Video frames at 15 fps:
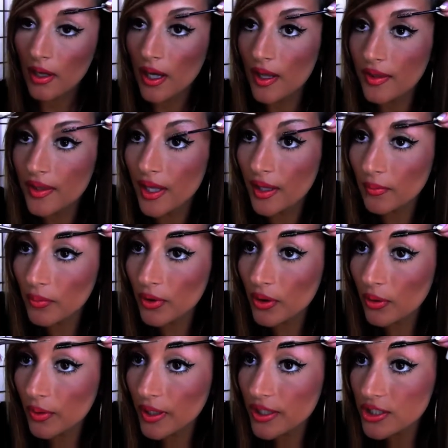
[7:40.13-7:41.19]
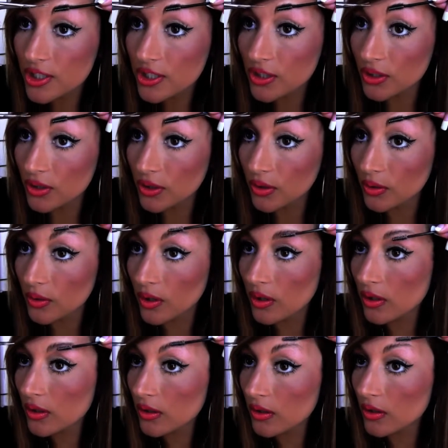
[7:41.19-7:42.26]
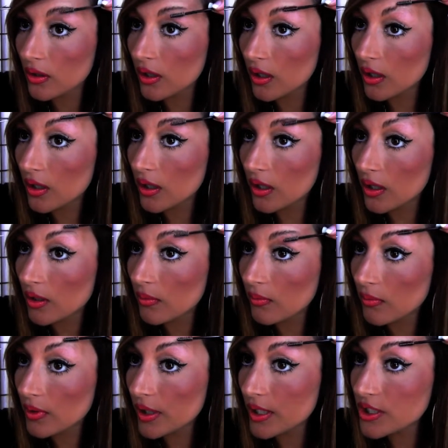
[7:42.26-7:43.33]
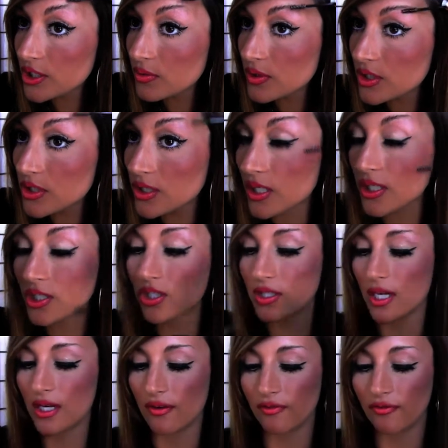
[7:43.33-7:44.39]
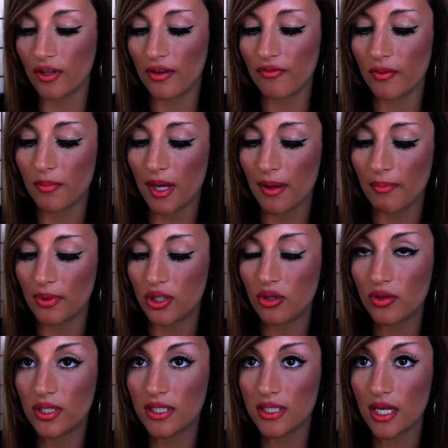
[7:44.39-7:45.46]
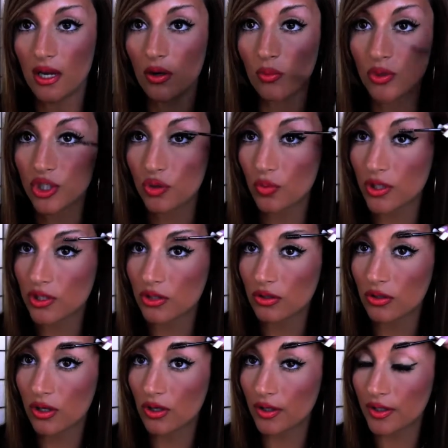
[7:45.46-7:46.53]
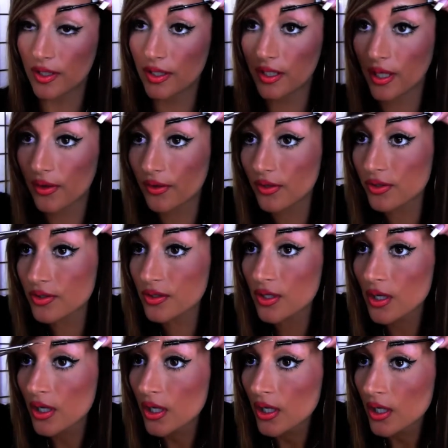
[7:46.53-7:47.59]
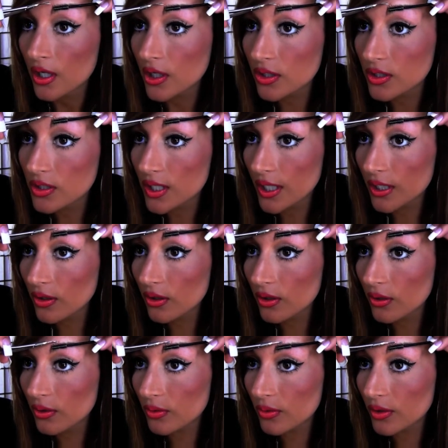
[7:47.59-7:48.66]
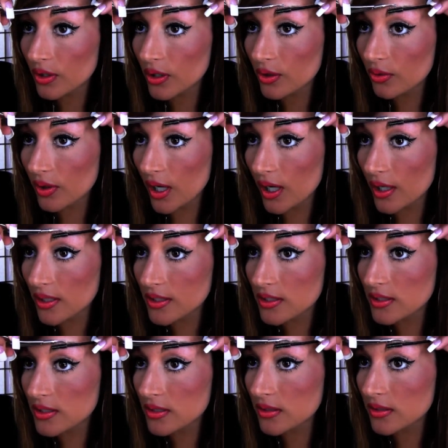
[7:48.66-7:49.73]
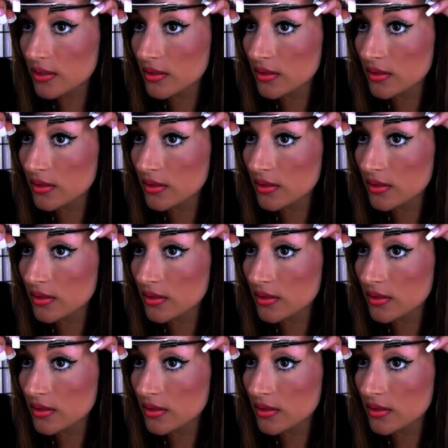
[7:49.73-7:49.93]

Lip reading: and then we're going to, what I do is I just kind of fluff them up, and you can tell which ones are longer than the others. You just kind of go across.